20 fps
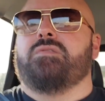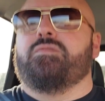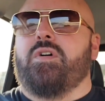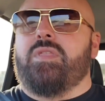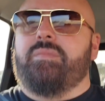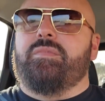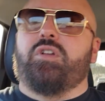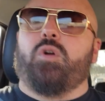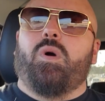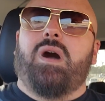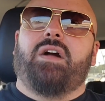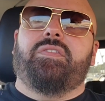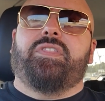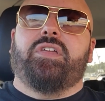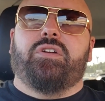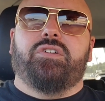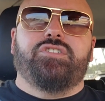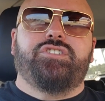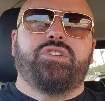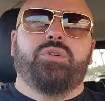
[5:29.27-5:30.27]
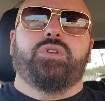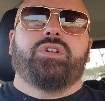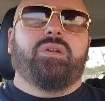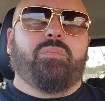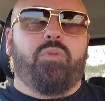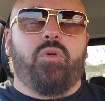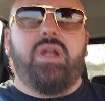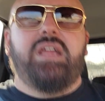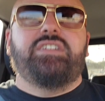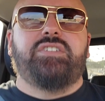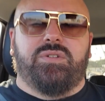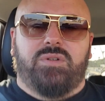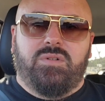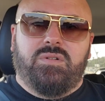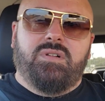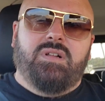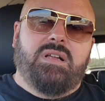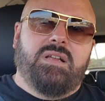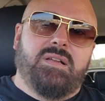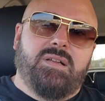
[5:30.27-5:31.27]
For them to go out there and do an
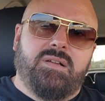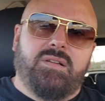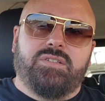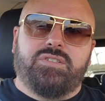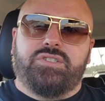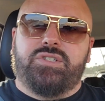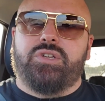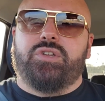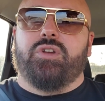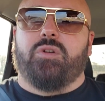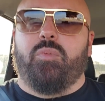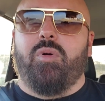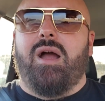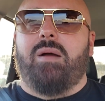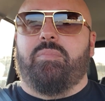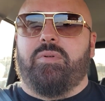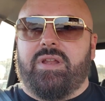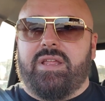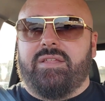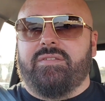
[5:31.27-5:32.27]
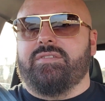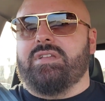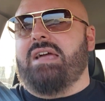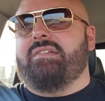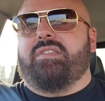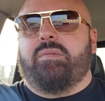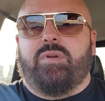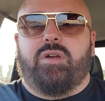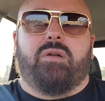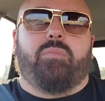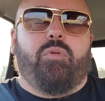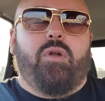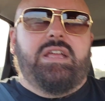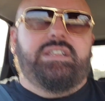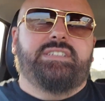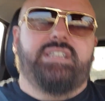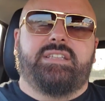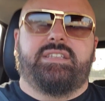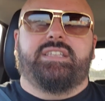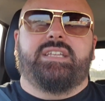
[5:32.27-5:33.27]
appraisal to your property. They have to be able to
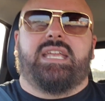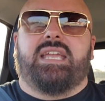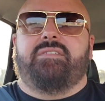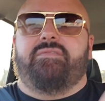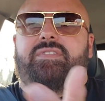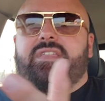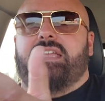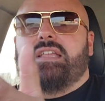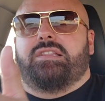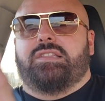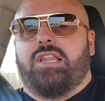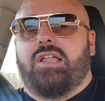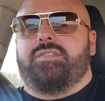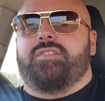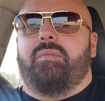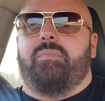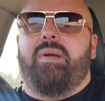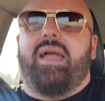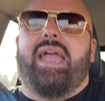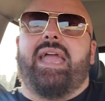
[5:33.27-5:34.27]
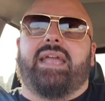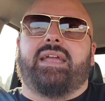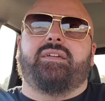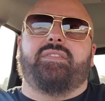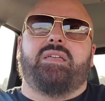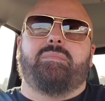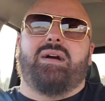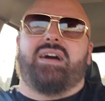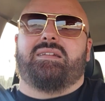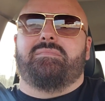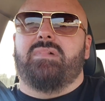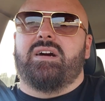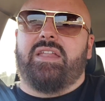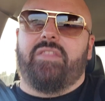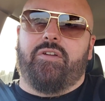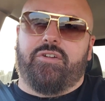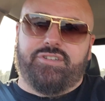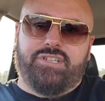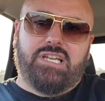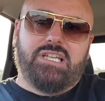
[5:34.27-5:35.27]
appraise it to give the bank the amount of
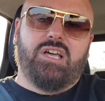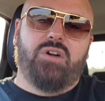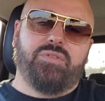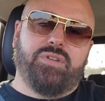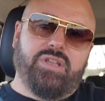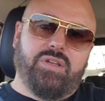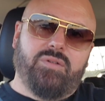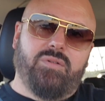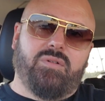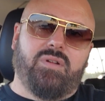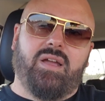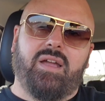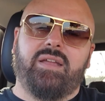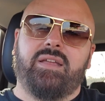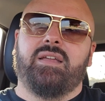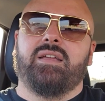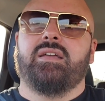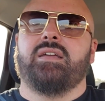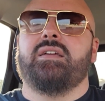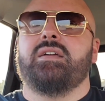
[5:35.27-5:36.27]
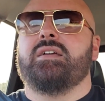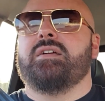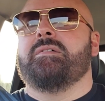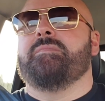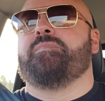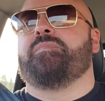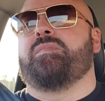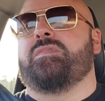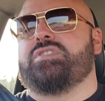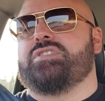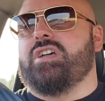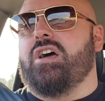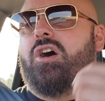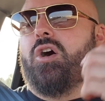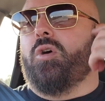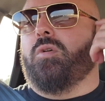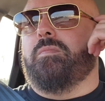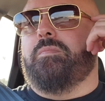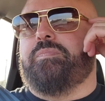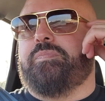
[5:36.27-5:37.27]
money they're going to loan you, okay?
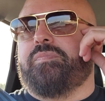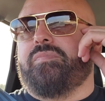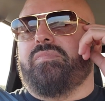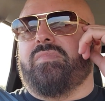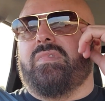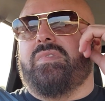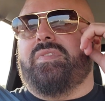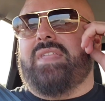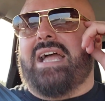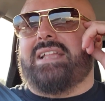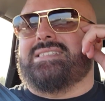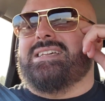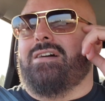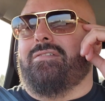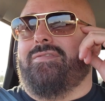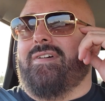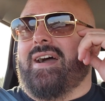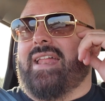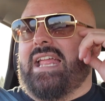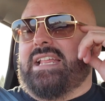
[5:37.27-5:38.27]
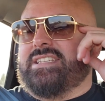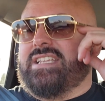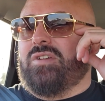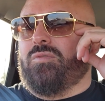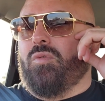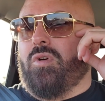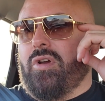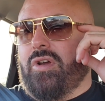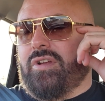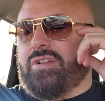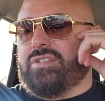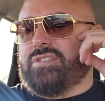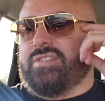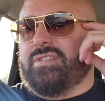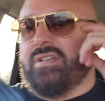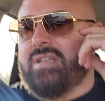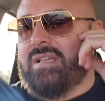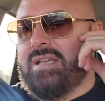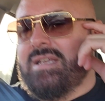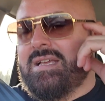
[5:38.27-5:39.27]
So that's how financing works.